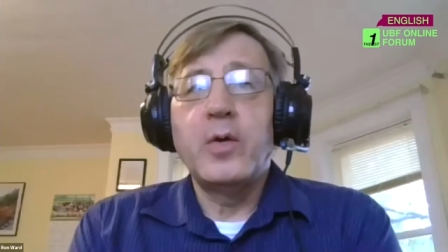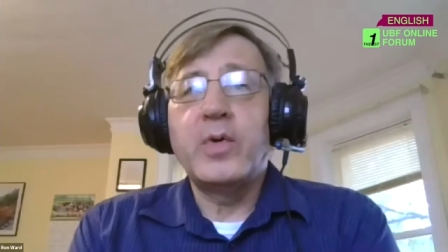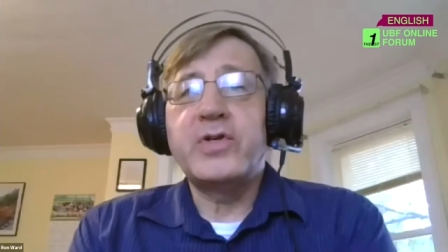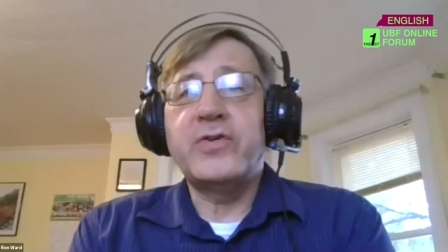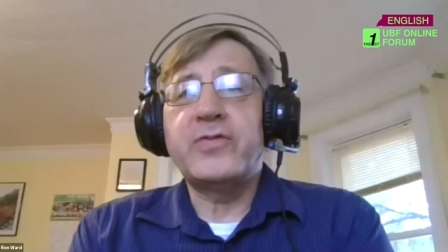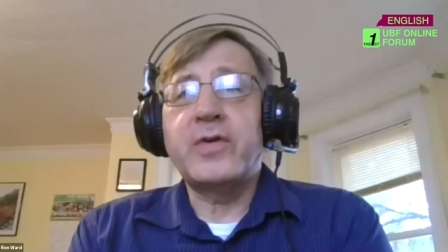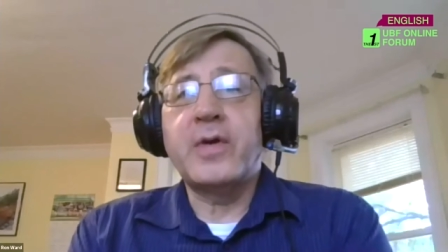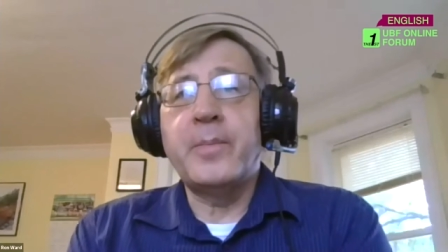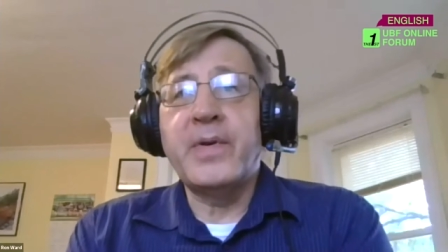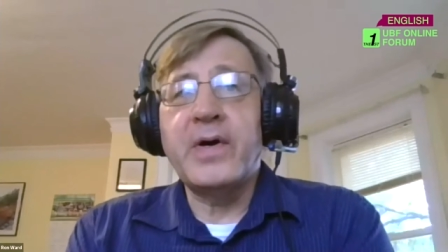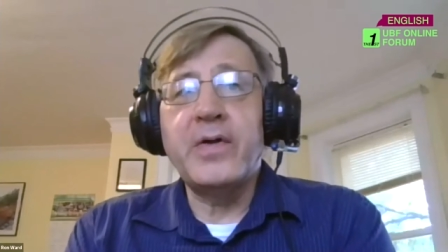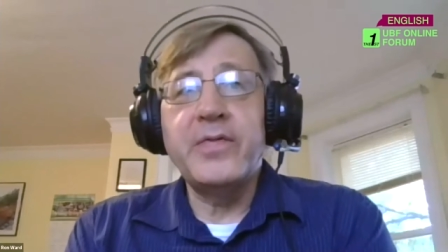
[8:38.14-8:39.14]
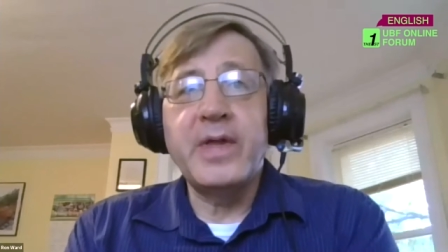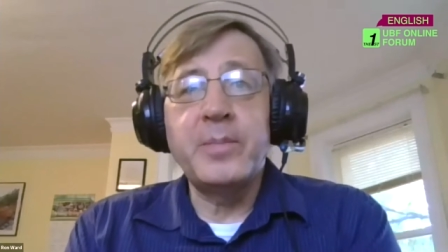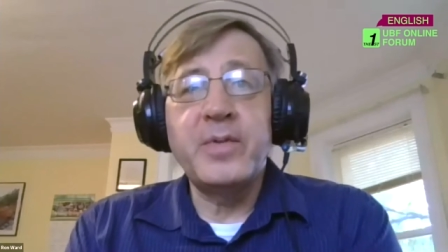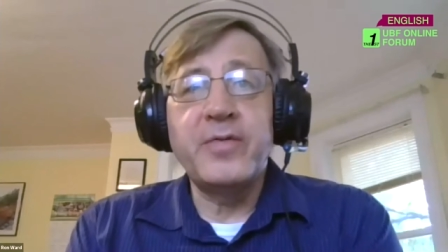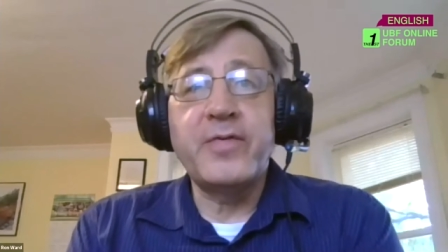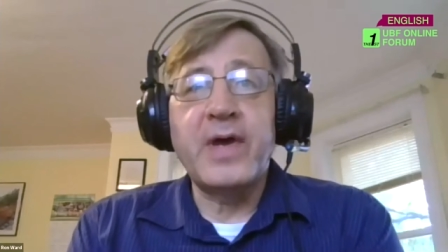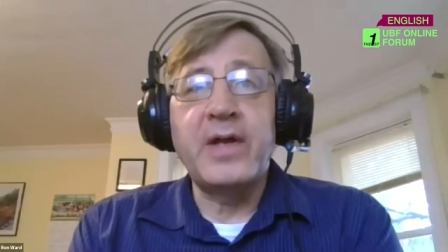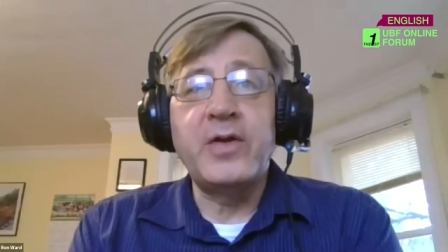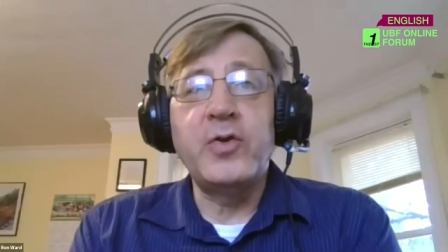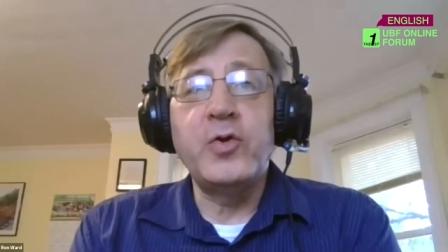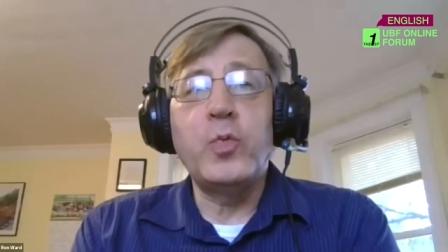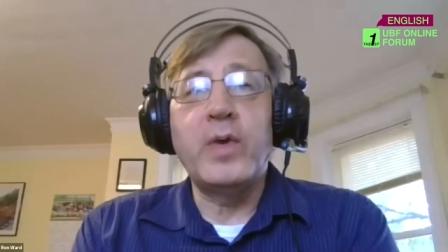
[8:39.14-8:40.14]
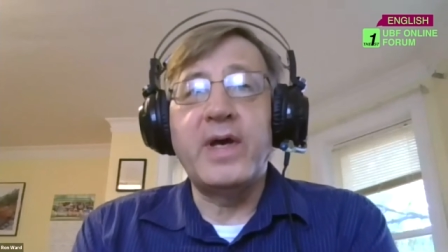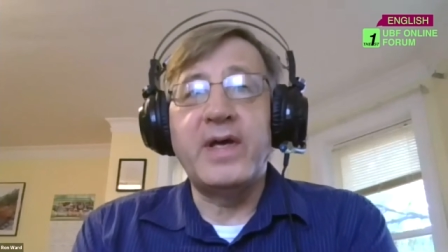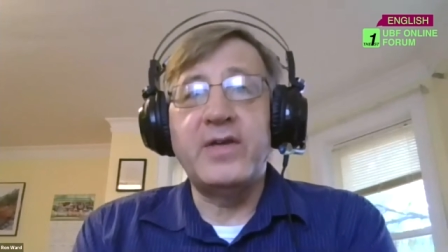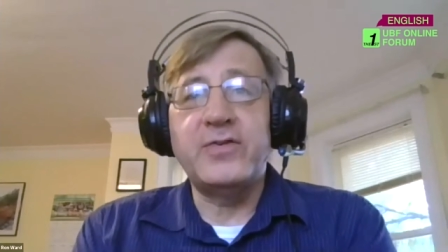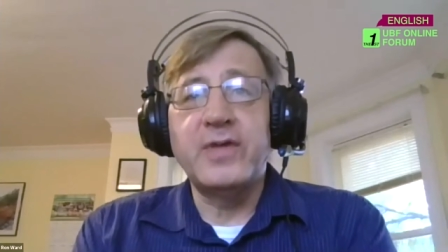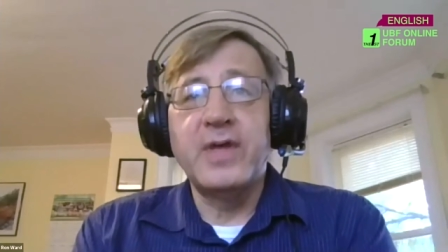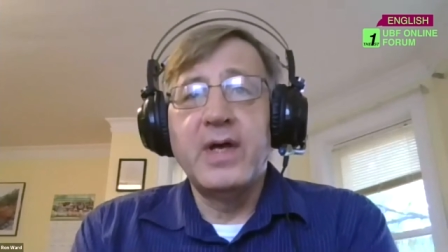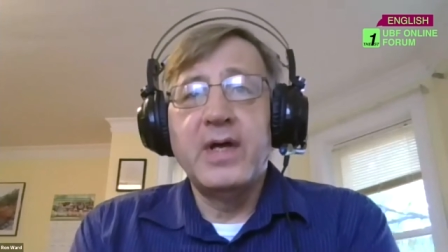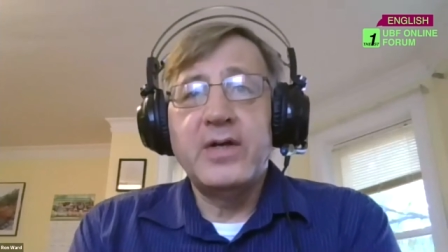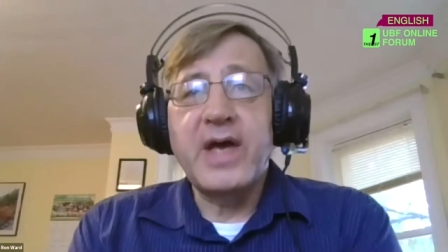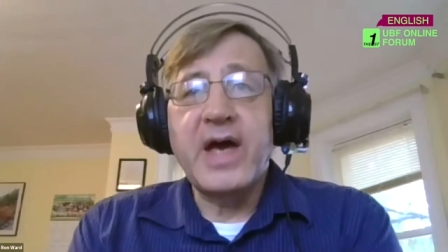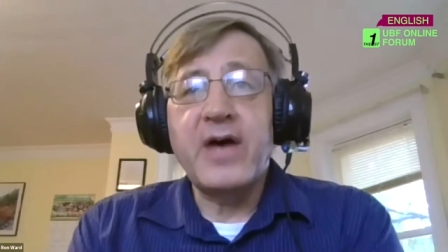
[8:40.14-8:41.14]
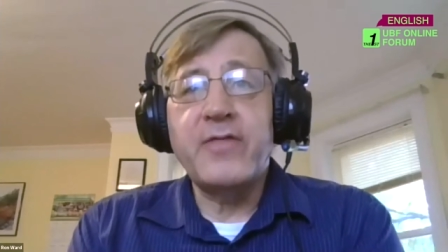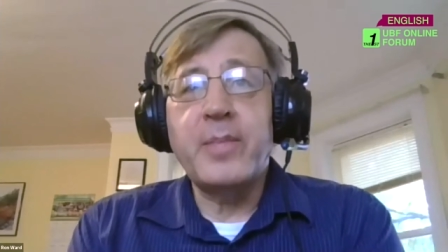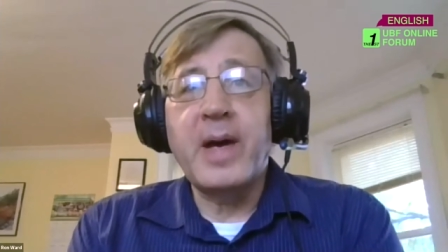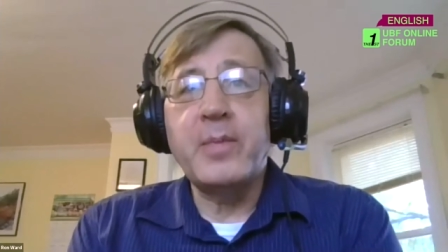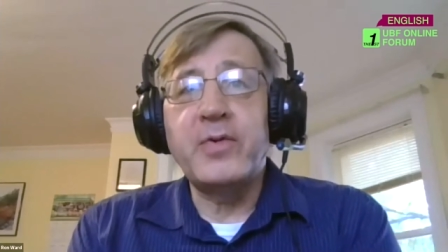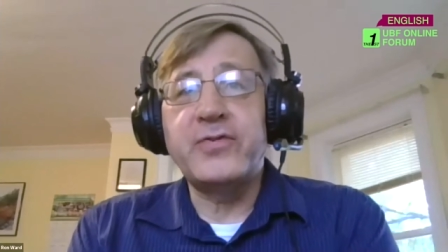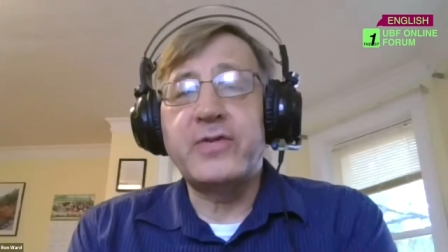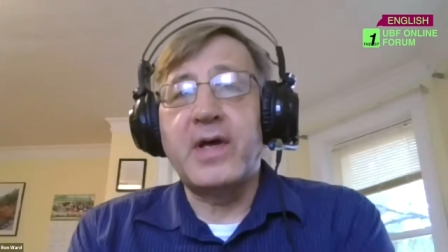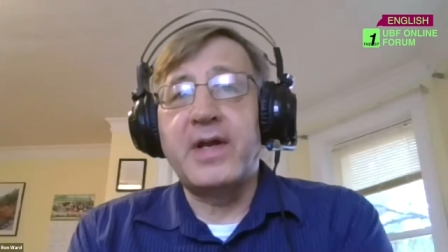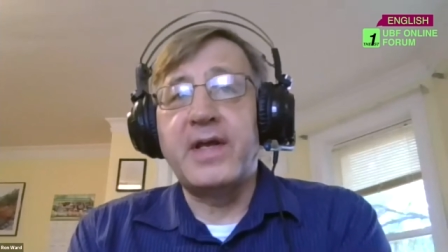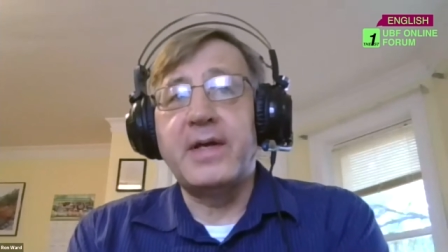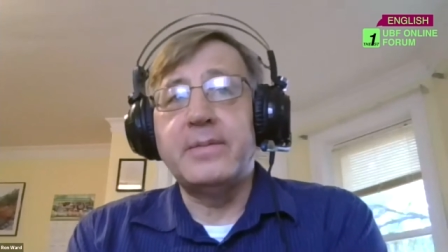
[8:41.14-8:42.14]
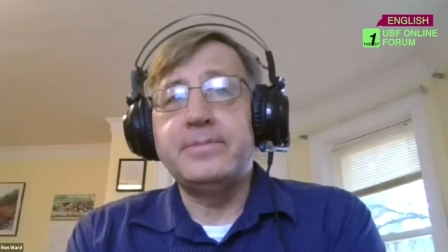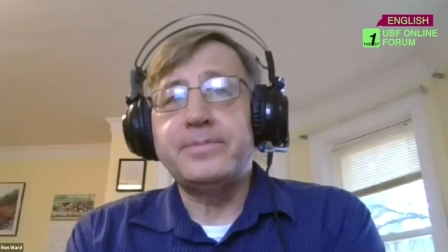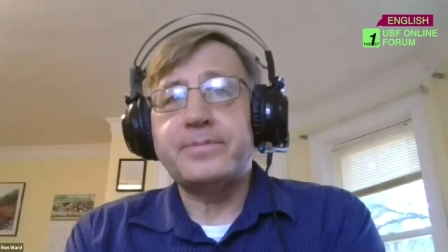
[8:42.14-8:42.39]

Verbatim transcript: which has compelled them to find new ways to have Bible study